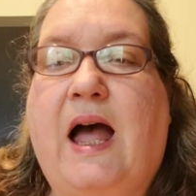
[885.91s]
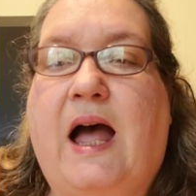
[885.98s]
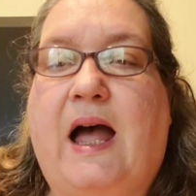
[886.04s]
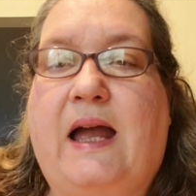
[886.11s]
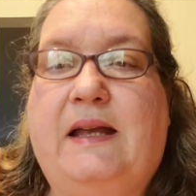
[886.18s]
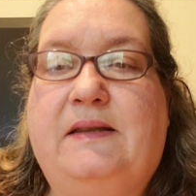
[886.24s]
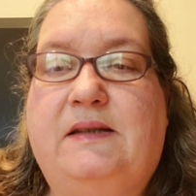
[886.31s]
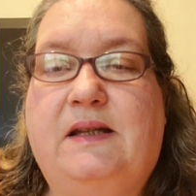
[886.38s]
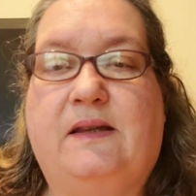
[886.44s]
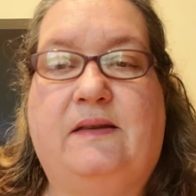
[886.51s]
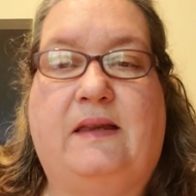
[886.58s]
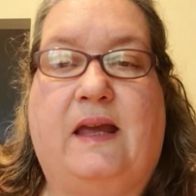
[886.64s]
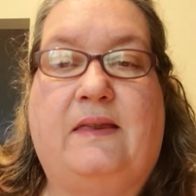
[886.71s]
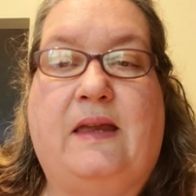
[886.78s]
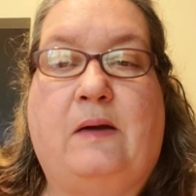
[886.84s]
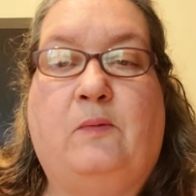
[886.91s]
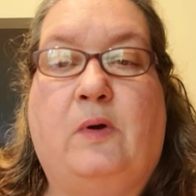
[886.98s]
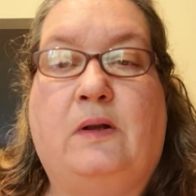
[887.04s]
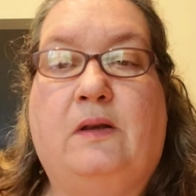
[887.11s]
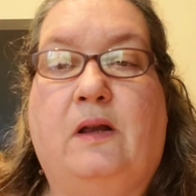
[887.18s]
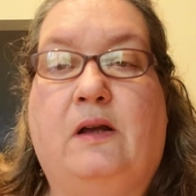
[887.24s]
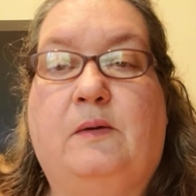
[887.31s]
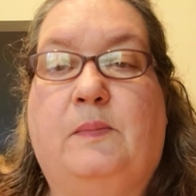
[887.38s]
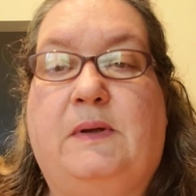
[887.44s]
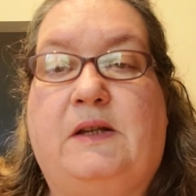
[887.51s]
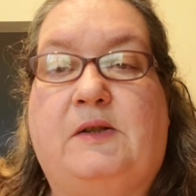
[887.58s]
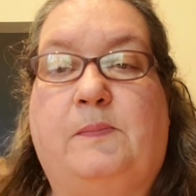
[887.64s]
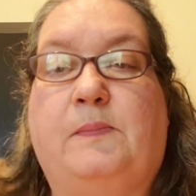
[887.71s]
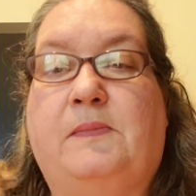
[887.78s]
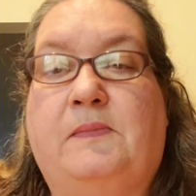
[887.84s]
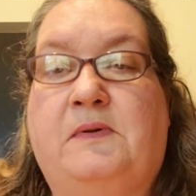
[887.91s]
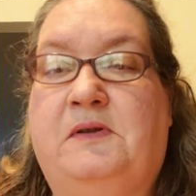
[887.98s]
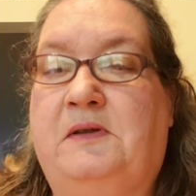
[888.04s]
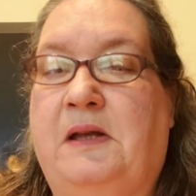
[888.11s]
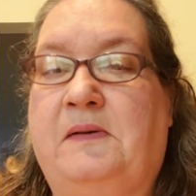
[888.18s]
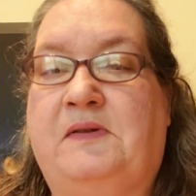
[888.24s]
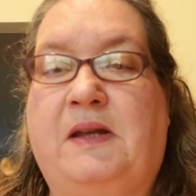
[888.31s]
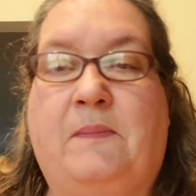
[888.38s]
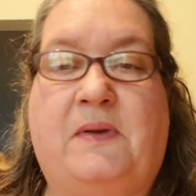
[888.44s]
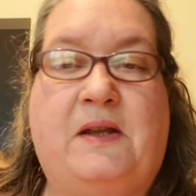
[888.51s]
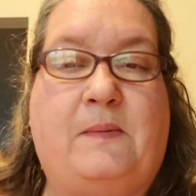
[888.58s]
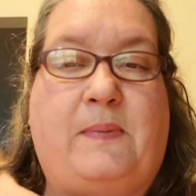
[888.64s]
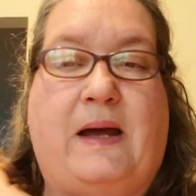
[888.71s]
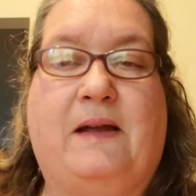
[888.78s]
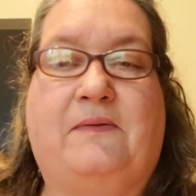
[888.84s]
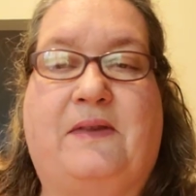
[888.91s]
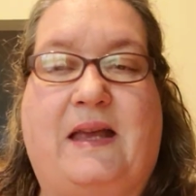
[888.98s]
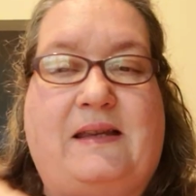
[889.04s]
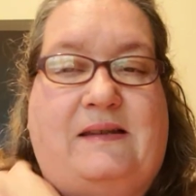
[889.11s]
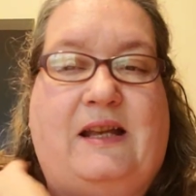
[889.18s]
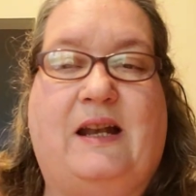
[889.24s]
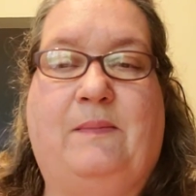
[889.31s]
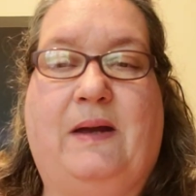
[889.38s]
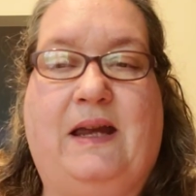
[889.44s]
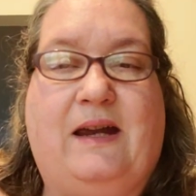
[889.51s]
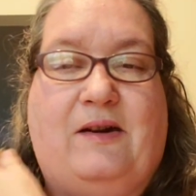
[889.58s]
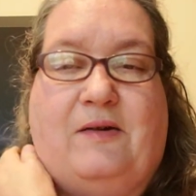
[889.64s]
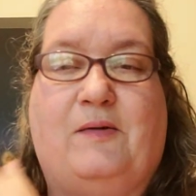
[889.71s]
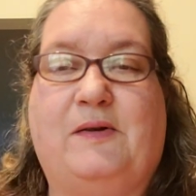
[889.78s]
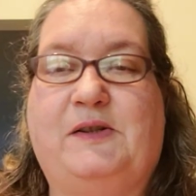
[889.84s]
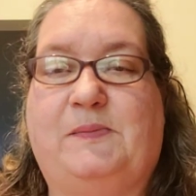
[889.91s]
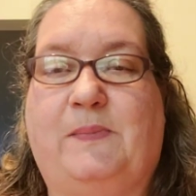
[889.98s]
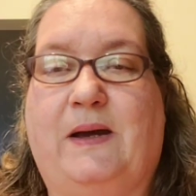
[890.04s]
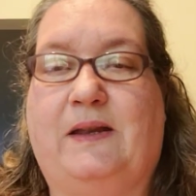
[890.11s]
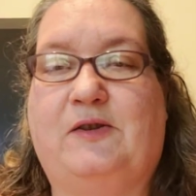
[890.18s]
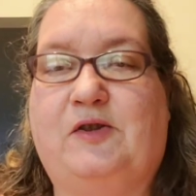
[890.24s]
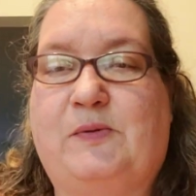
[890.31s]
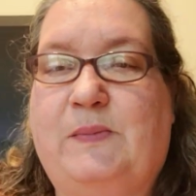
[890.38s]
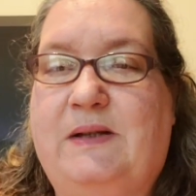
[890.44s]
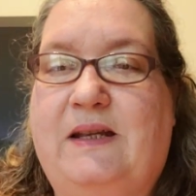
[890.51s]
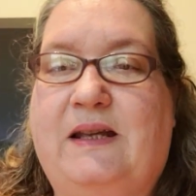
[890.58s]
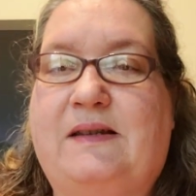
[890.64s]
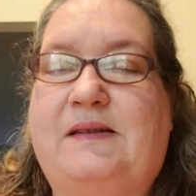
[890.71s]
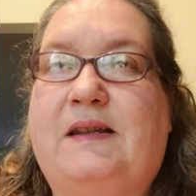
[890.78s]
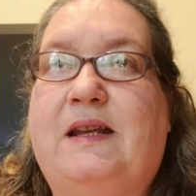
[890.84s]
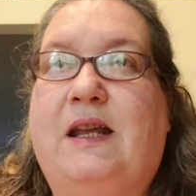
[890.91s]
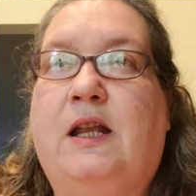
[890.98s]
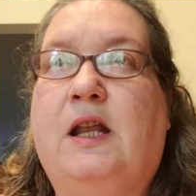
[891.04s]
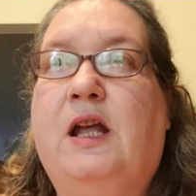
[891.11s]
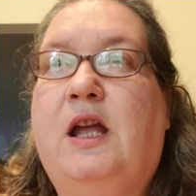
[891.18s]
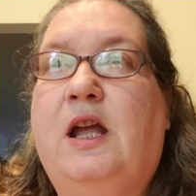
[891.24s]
I did that one long piece. Something about that side of my hair always bothers me, doesn't it?